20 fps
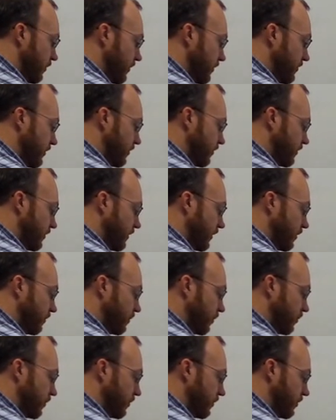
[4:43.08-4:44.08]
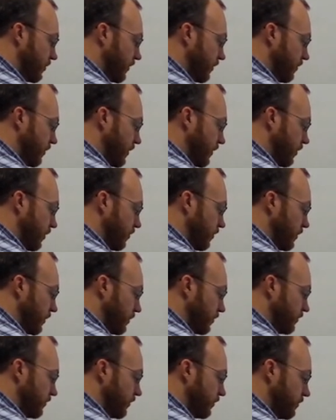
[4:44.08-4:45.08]
this is
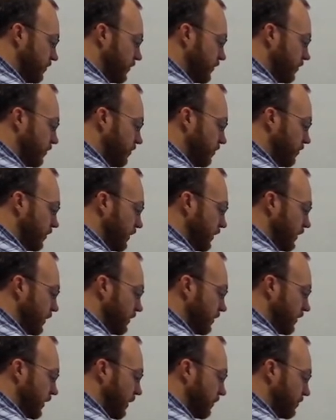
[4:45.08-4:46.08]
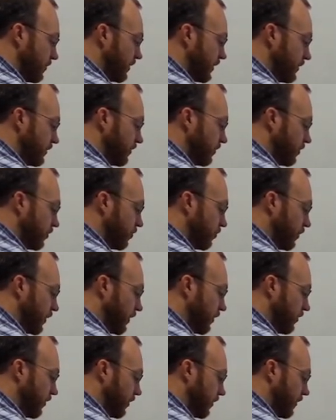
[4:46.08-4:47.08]
6.022 times 10 to the
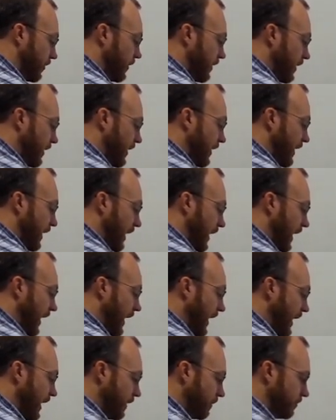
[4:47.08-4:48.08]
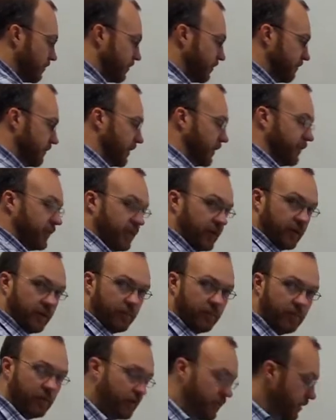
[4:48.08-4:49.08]
23rd atoms of lithium.
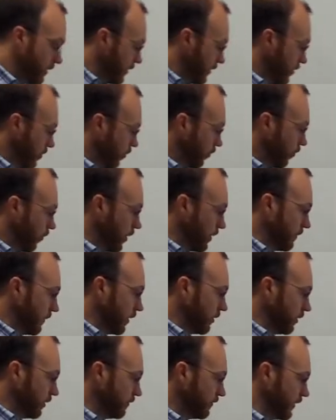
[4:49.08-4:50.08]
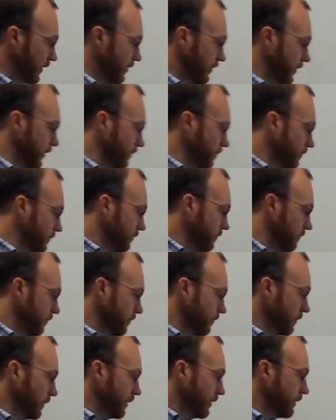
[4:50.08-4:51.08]
1 mole of lithium
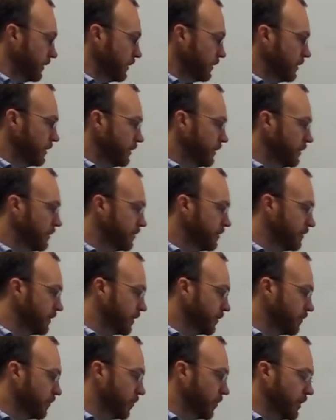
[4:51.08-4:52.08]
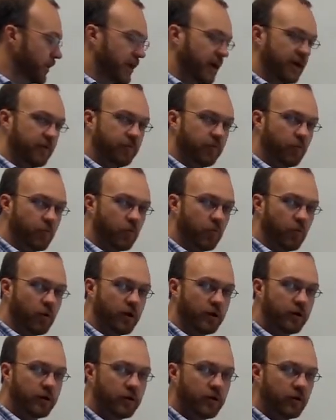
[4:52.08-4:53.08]
is
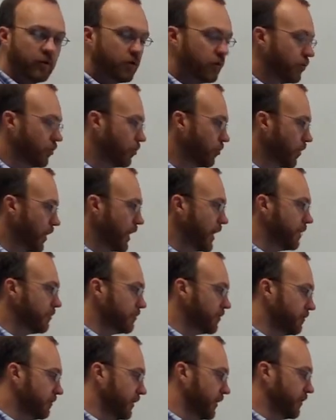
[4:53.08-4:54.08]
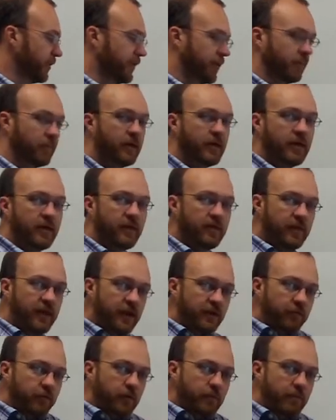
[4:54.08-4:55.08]
6.941 grams of lithium. Then
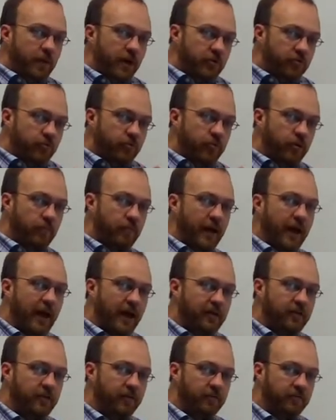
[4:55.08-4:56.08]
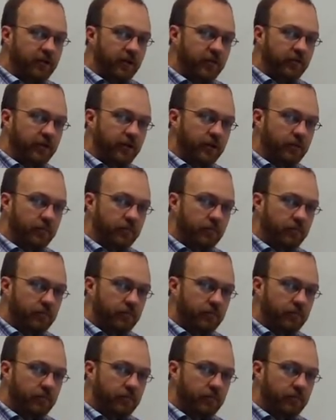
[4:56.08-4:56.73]
if we measure the mass of lithium,